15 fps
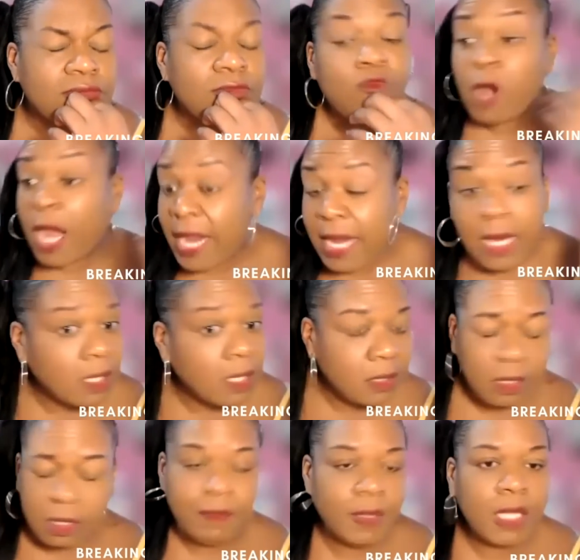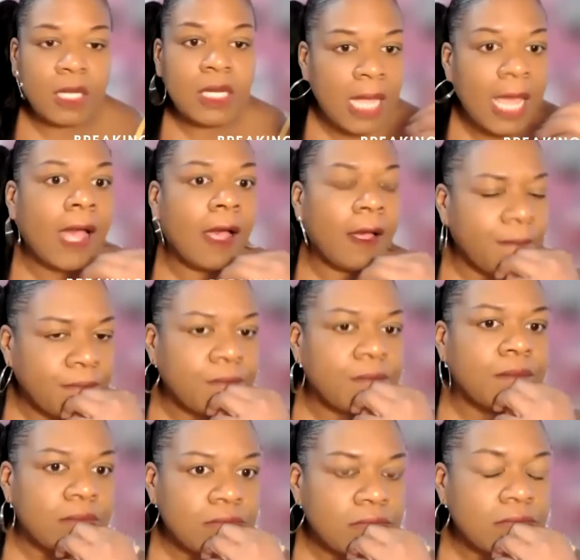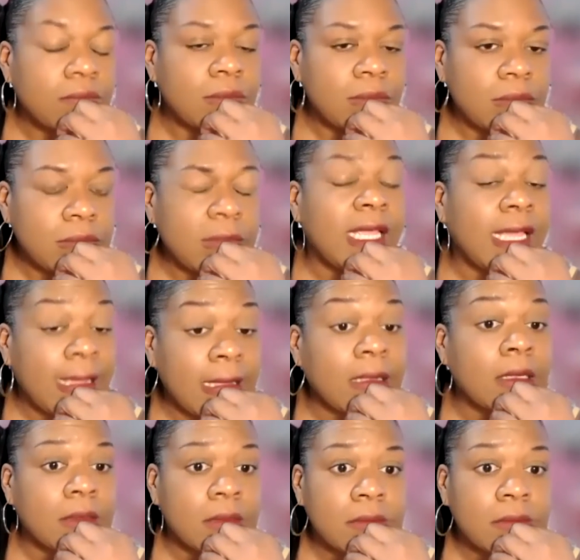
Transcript: Right. I mean, yeah. Yeah.